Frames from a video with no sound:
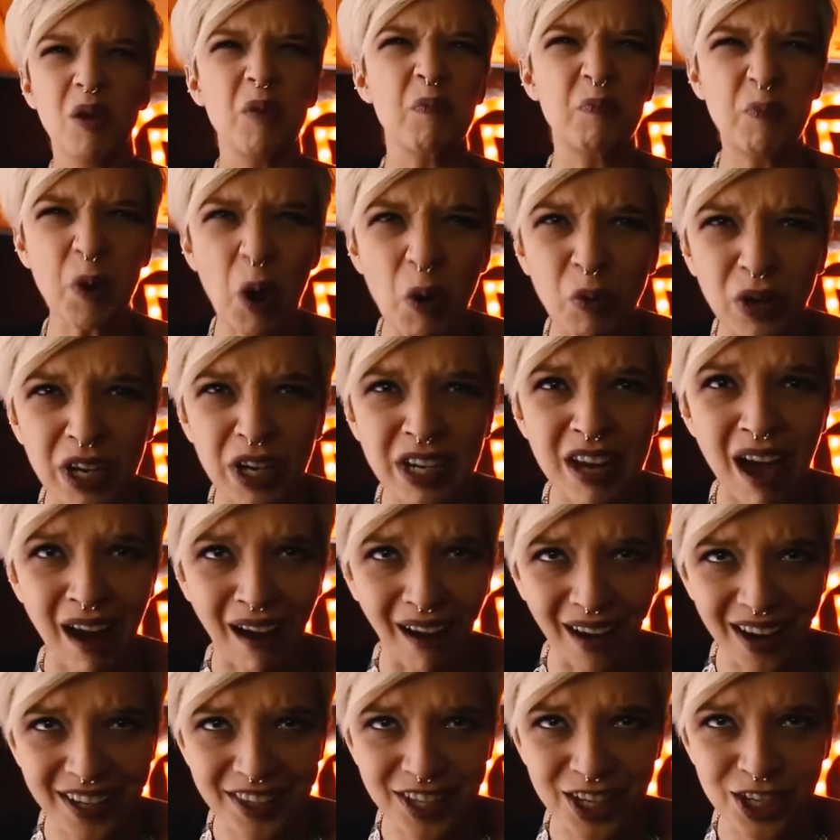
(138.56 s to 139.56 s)
Broken
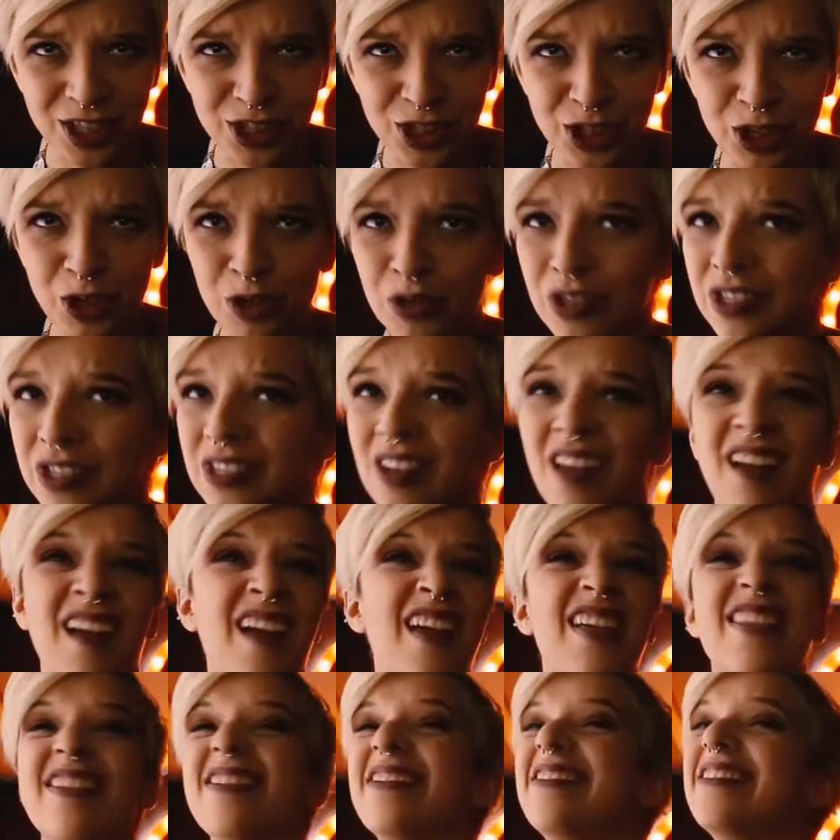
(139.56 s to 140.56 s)
heart issues?
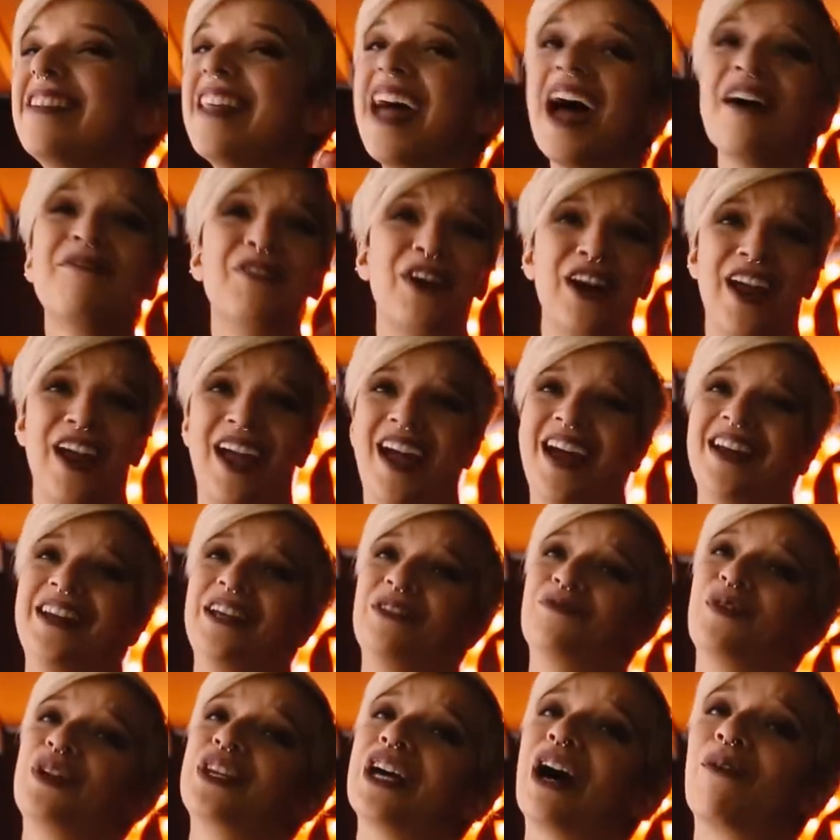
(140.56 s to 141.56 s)
Never had
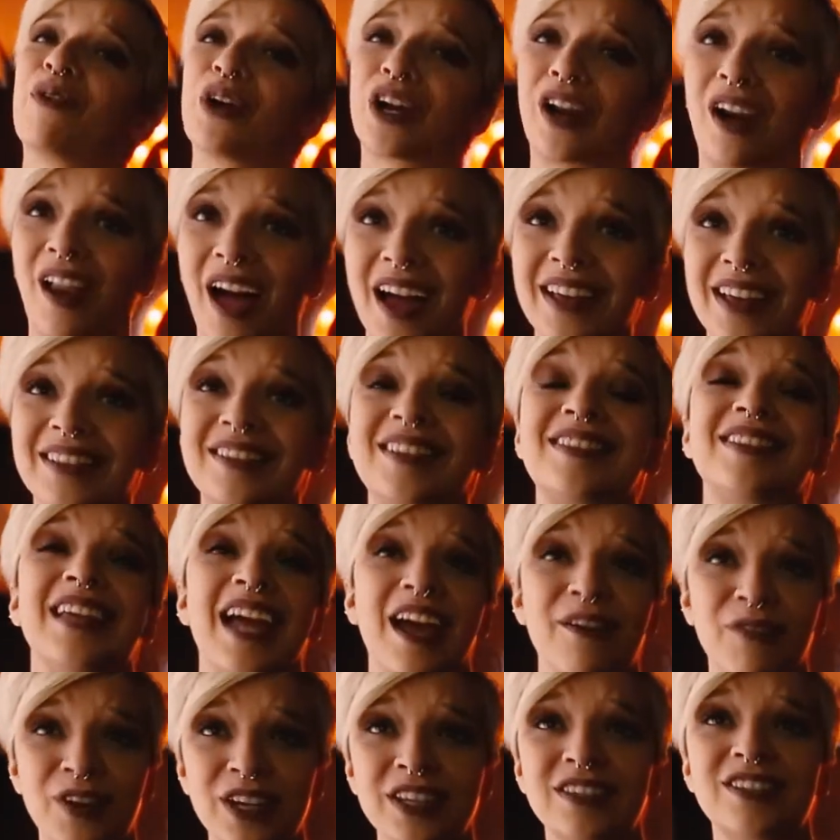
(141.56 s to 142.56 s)
it with our client
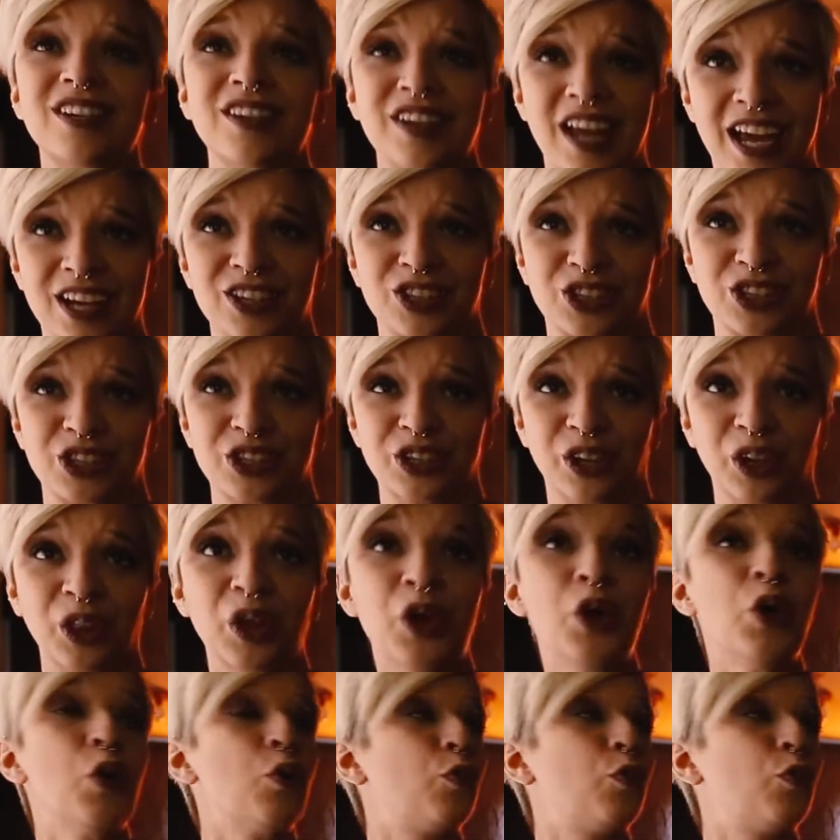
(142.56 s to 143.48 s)
Teva International,